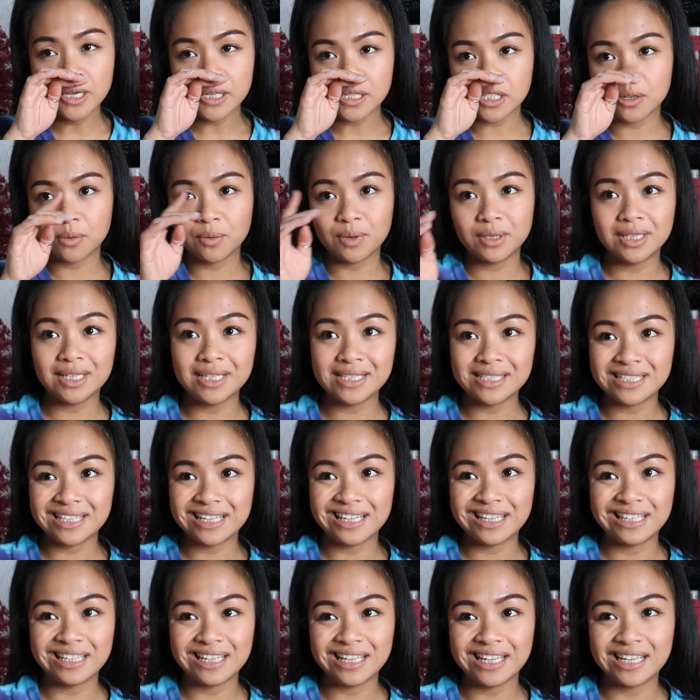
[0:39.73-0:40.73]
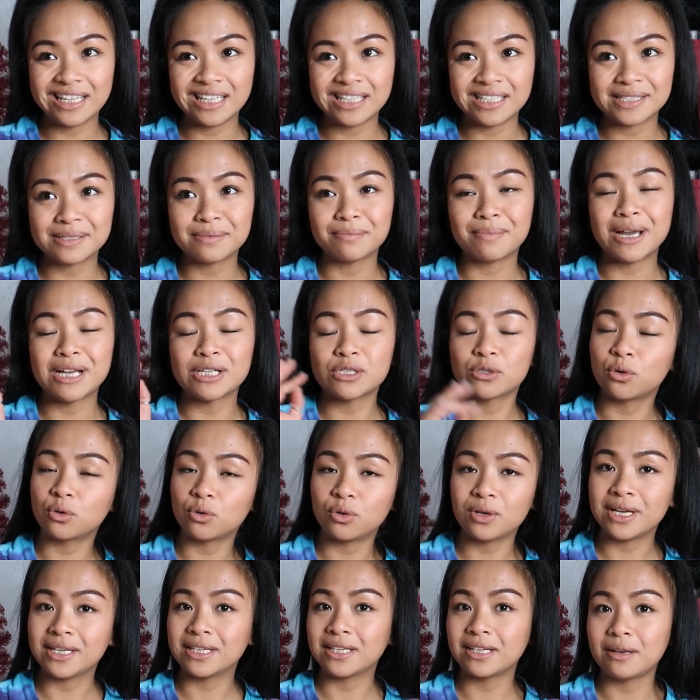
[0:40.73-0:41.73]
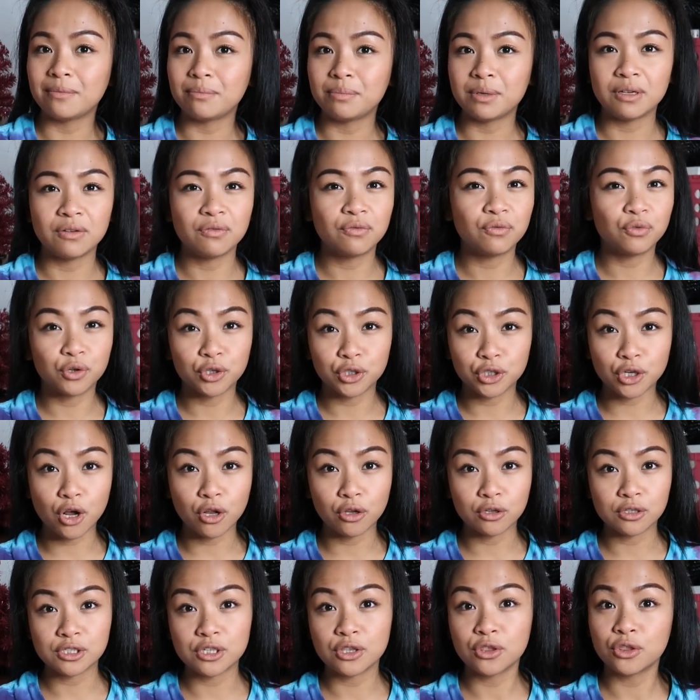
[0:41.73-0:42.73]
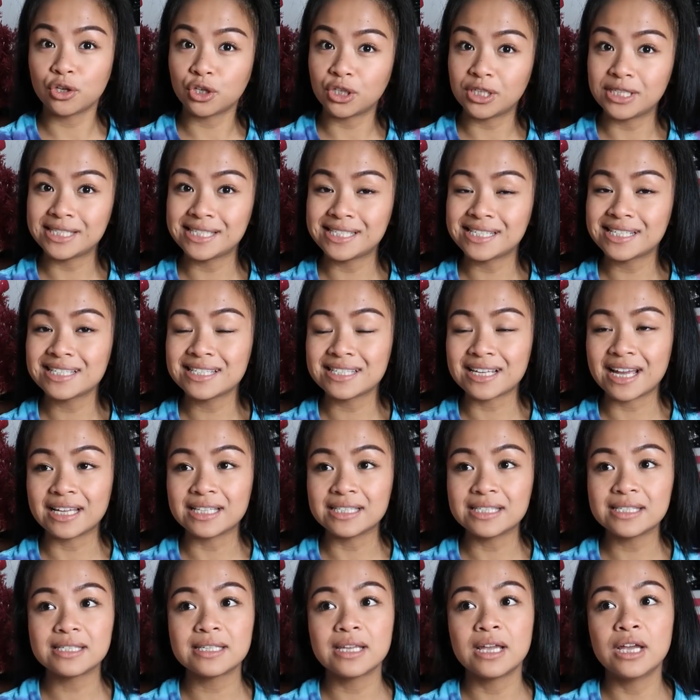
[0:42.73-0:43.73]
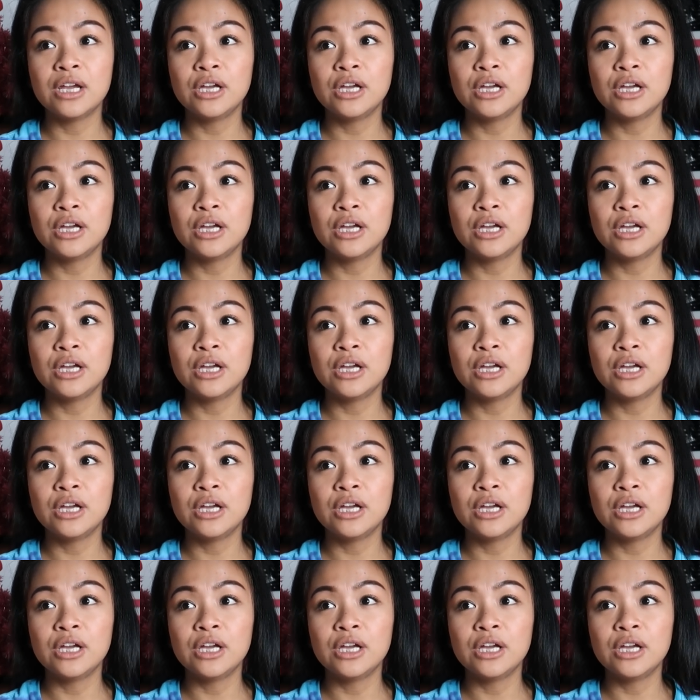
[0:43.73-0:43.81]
So what they did is my total ended up being $4.36.